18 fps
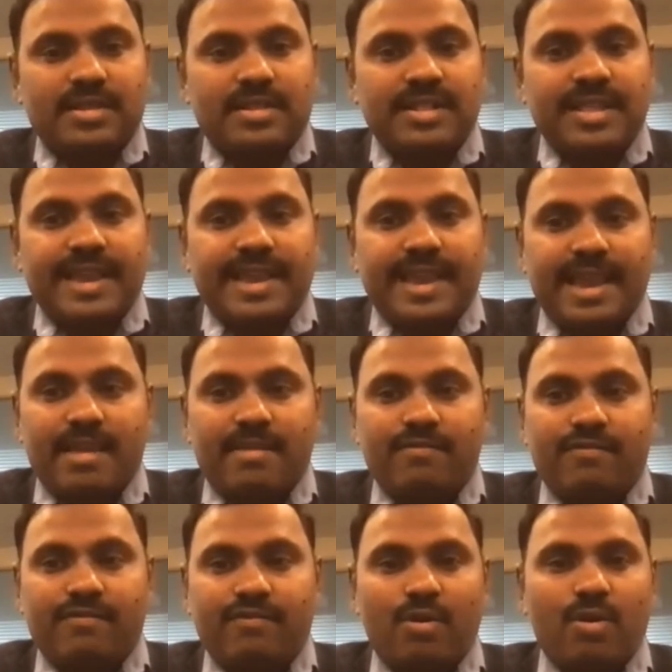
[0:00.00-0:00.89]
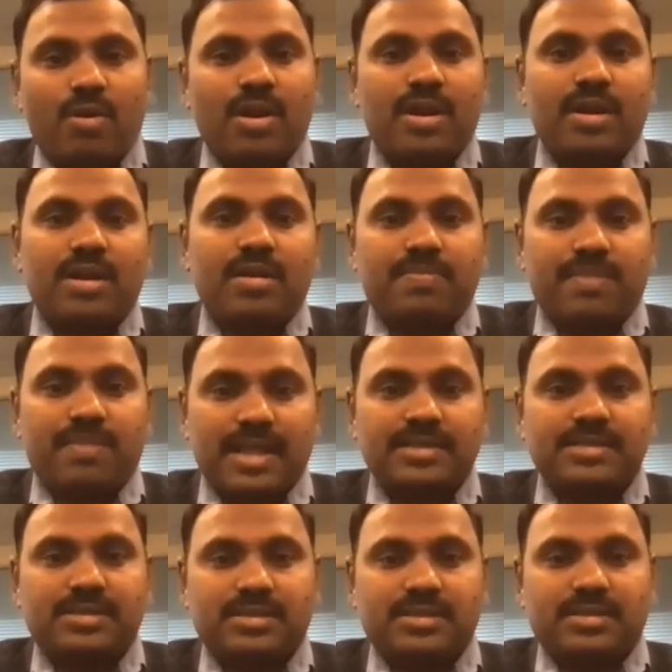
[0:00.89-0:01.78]
They have four hundred
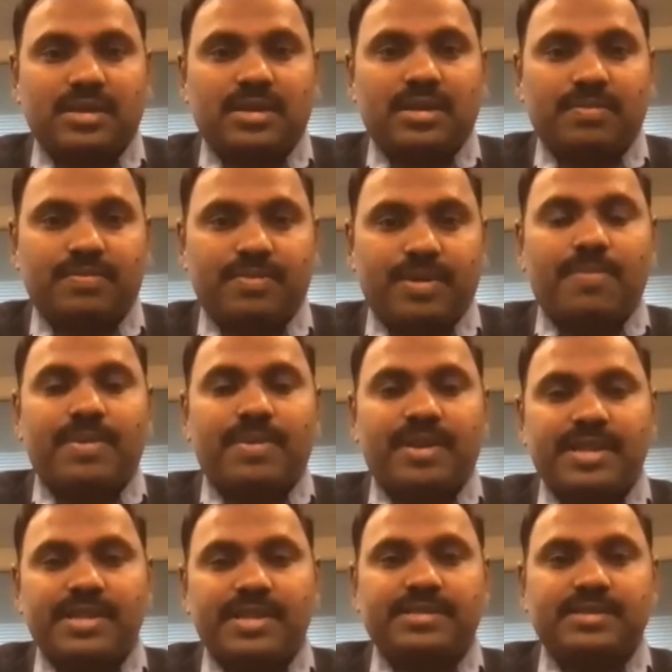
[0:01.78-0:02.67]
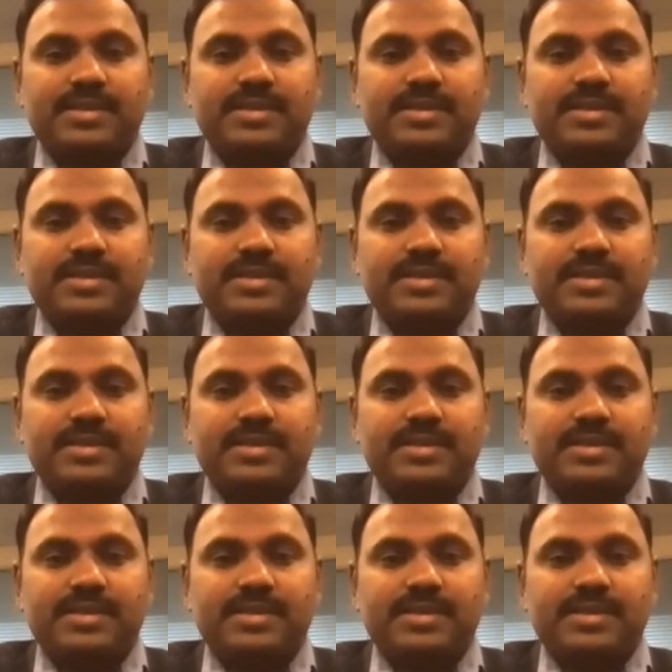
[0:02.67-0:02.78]
plus uh, properties.